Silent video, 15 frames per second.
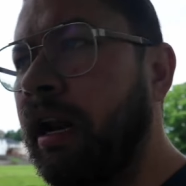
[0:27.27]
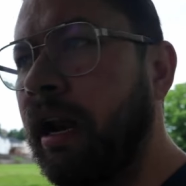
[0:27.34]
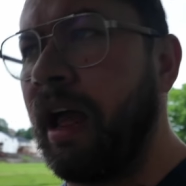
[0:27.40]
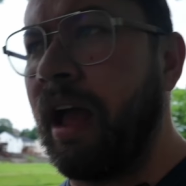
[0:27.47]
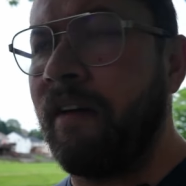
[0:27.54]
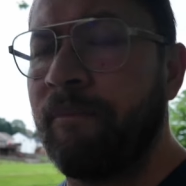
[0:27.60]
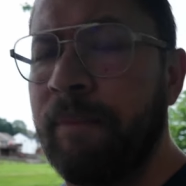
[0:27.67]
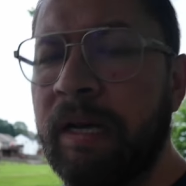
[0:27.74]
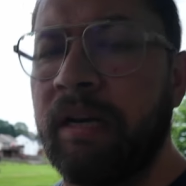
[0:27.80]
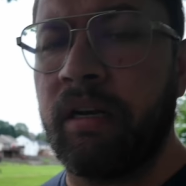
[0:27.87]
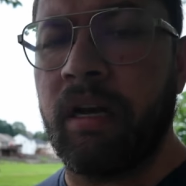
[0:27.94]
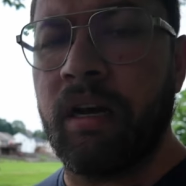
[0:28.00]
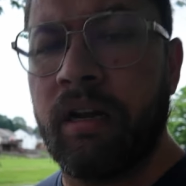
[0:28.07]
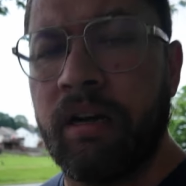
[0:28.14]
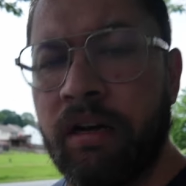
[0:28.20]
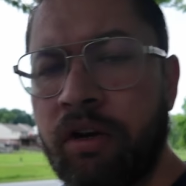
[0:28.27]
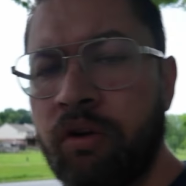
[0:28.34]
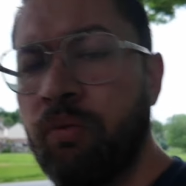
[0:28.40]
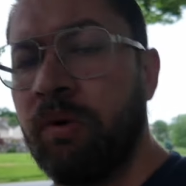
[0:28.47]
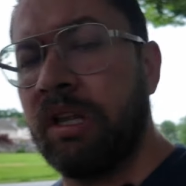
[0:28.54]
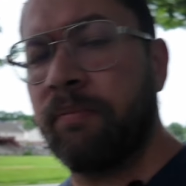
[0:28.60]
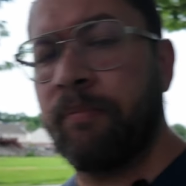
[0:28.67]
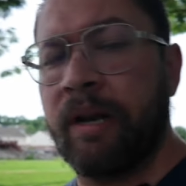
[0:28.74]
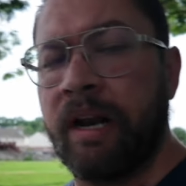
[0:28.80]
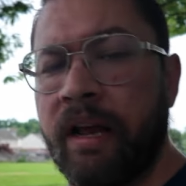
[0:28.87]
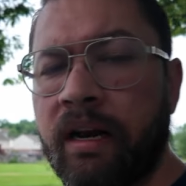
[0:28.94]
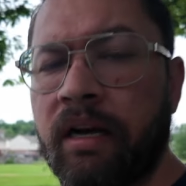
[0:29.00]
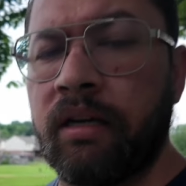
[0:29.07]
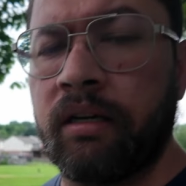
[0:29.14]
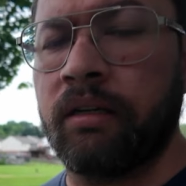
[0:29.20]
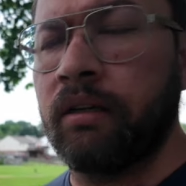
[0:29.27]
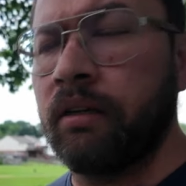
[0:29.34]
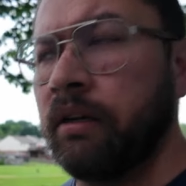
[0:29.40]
and have been done with banana,